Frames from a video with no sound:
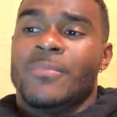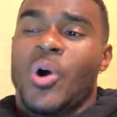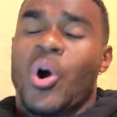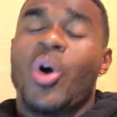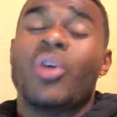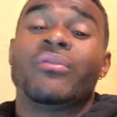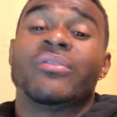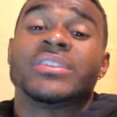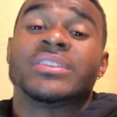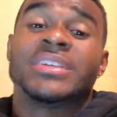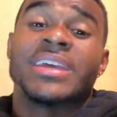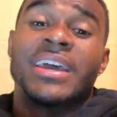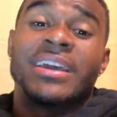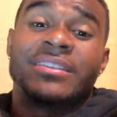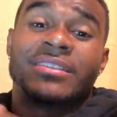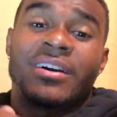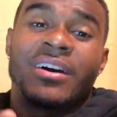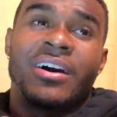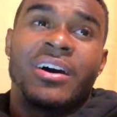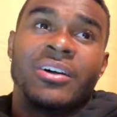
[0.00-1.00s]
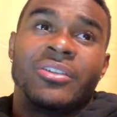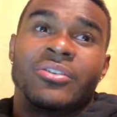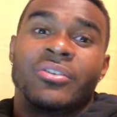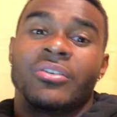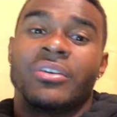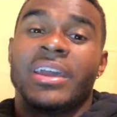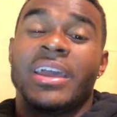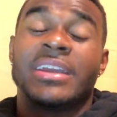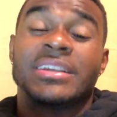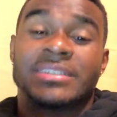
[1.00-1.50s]
overtake the
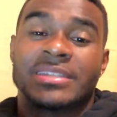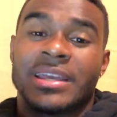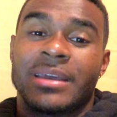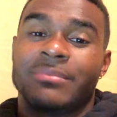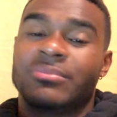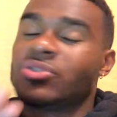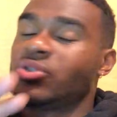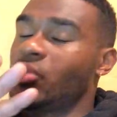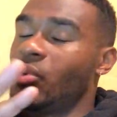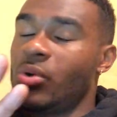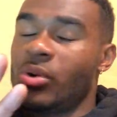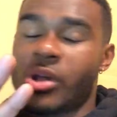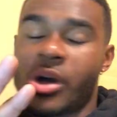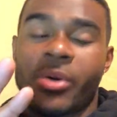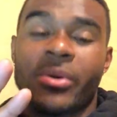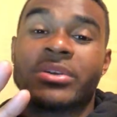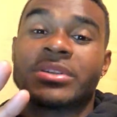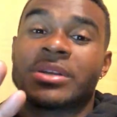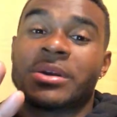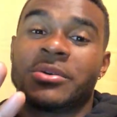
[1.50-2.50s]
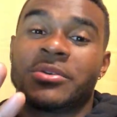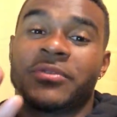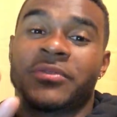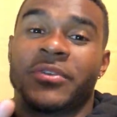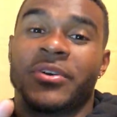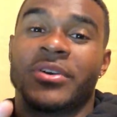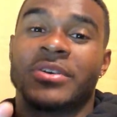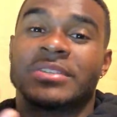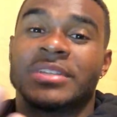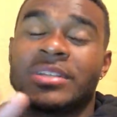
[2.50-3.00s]
other, except school always comes
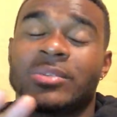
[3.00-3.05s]
first.